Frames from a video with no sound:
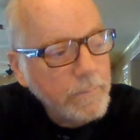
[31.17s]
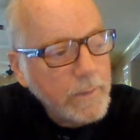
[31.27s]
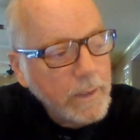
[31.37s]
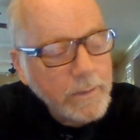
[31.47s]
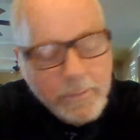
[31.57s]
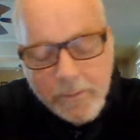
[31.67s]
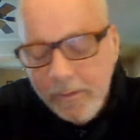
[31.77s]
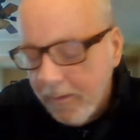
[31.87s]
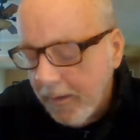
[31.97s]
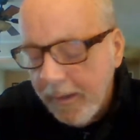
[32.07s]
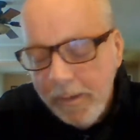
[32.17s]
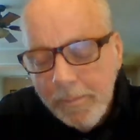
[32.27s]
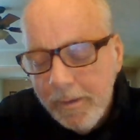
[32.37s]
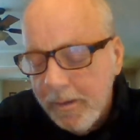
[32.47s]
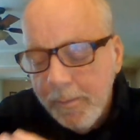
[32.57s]
Kind of started thinking
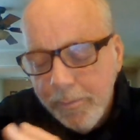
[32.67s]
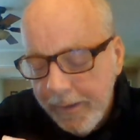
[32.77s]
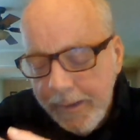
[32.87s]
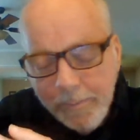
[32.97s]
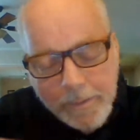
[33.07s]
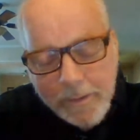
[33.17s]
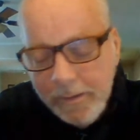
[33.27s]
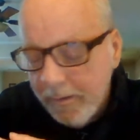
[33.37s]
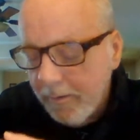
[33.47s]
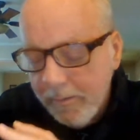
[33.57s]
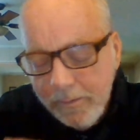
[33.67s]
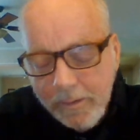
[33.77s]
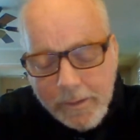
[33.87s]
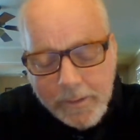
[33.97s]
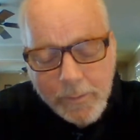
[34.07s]
about it, praying about it,
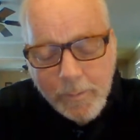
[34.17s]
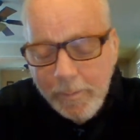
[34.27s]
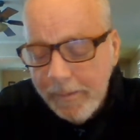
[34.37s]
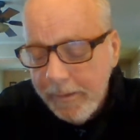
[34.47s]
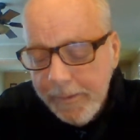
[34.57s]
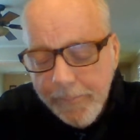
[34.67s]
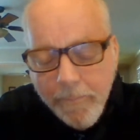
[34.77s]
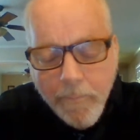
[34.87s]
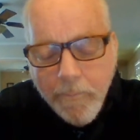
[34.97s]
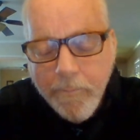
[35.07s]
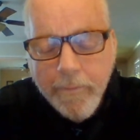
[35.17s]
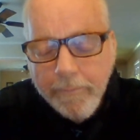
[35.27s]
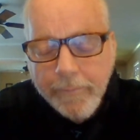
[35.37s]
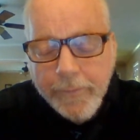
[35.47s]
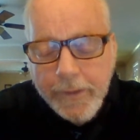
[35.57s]
talking to him about it.
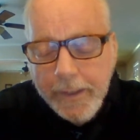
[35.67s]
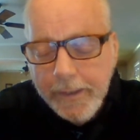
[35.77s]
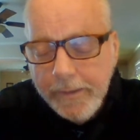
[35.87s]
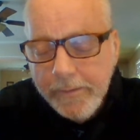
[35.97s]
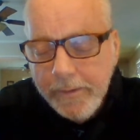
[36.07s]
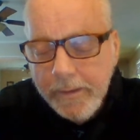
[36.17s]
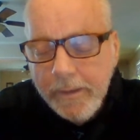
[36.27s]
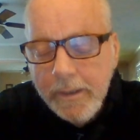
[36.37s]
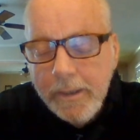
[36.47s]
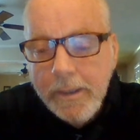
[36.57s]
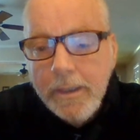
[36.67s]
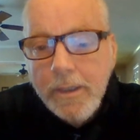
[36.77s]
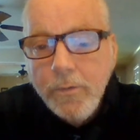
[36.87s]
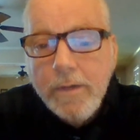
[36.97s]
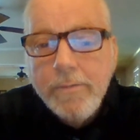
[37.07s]
A few days.
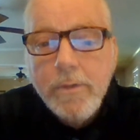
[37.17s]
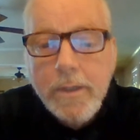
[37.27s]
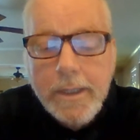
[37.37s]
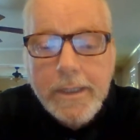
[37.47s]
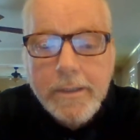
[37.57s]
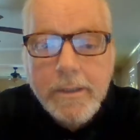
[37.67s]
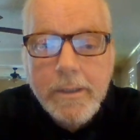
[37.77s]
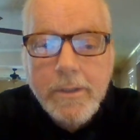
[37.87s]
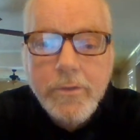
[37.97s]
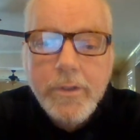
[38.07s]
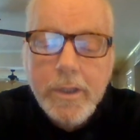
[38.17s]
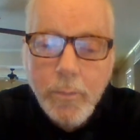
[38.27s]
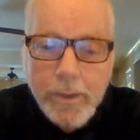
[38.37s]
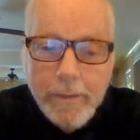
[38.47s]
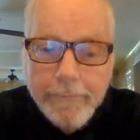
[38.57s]
Travel light so you can
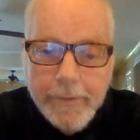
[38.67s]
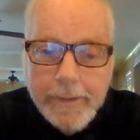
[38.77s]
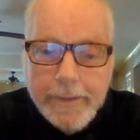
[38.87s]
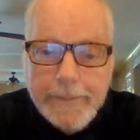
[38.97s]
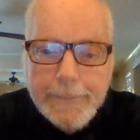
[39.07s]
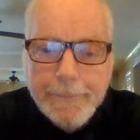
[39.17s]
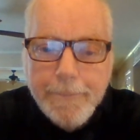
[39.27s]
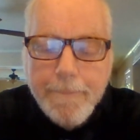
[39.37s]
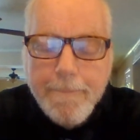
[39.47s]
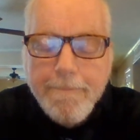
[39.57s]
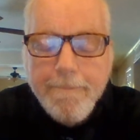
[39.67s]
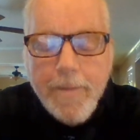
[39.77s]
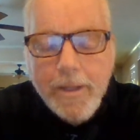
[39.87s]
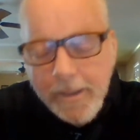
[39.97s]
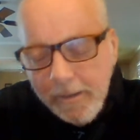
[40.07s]
win the fight.
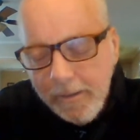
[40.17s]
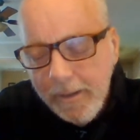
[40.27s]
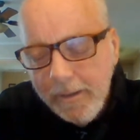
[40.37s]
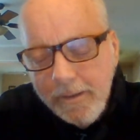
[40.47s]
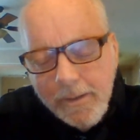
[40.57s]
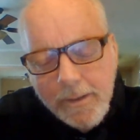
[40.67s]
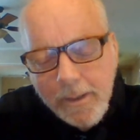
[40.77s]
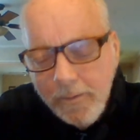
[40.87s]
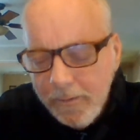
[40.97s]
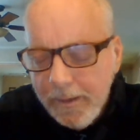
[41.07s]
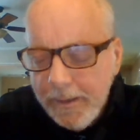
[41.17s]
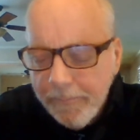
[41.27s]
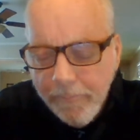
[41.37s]
And I thought, okay.